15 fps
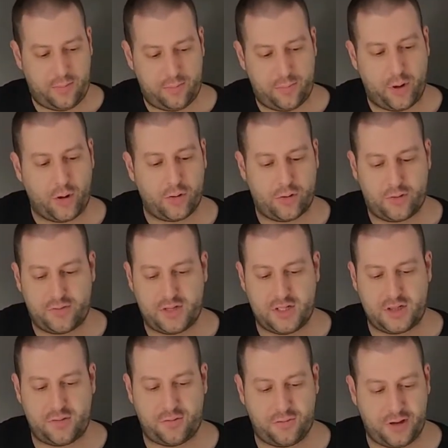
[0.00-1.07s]
both of
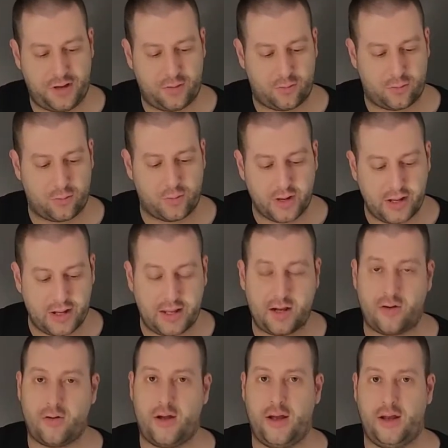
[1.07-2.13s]
these fit really
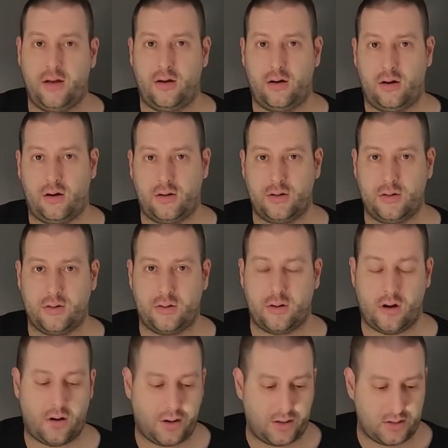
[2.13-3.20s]
great on your
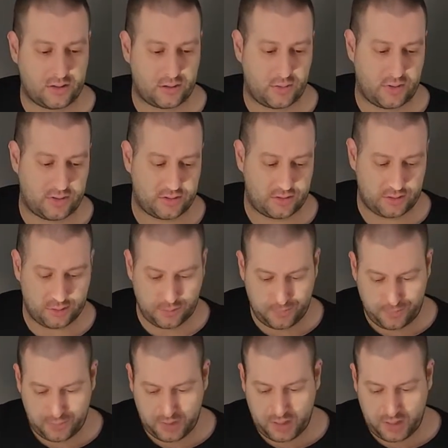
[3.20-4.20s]
Oculus Quest 2,